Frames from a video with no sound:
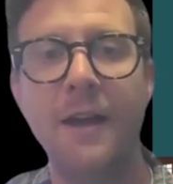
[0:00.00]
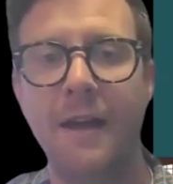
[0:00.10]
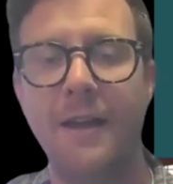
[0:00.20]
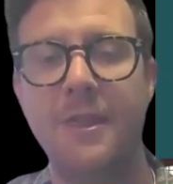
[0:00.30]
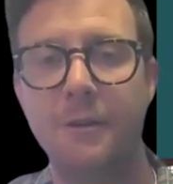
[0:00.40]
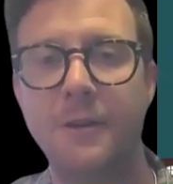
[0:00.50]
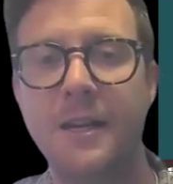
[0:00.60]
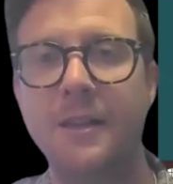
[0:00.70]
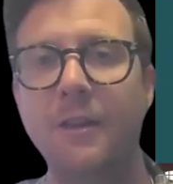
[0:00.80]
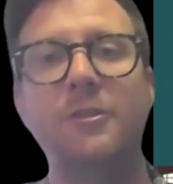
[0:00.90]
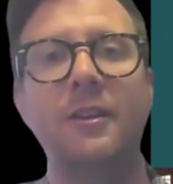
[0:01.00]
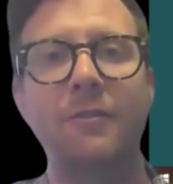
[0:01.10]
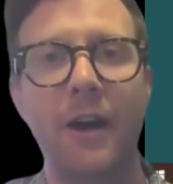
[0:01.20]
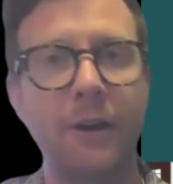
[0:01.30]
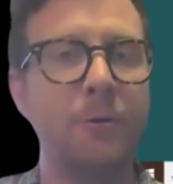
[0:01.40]
And three, those
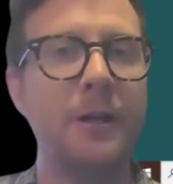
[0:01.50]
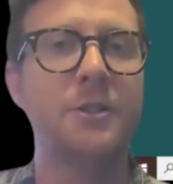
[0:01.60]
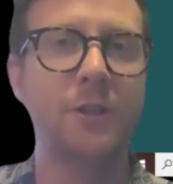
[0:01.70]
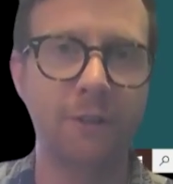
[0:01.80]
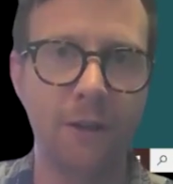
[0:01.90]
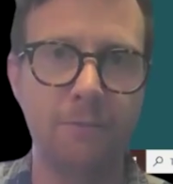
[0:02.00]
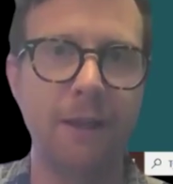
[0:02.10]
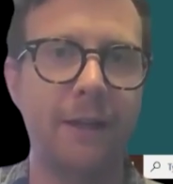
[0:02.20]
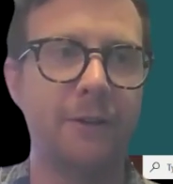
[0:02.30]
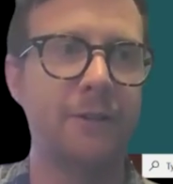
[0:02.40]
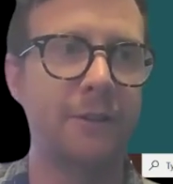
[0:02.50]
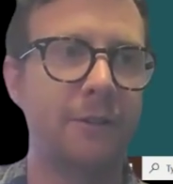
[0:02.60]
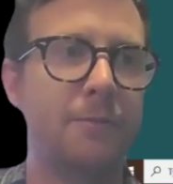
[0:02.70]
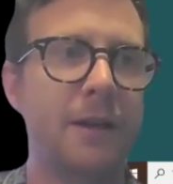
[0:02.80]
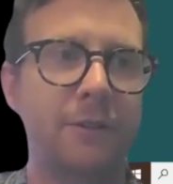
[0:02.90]
evaluations come later in the
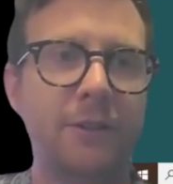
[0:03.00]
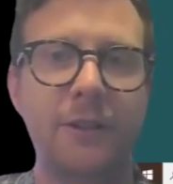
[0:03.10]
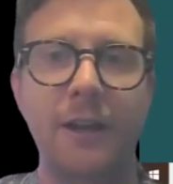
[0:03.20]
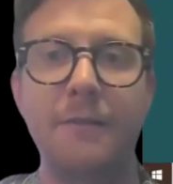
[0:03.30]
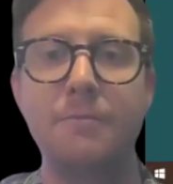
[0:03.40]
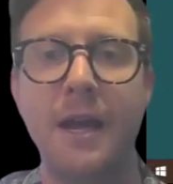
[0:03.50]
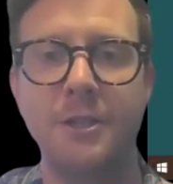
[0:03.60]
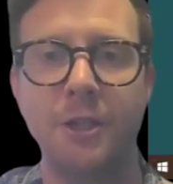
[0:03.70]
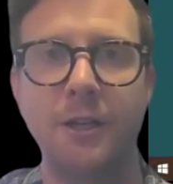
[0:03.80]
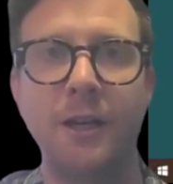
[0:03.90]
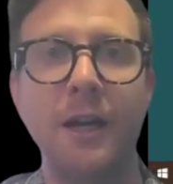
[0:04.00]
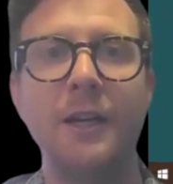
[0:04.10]
semester and measure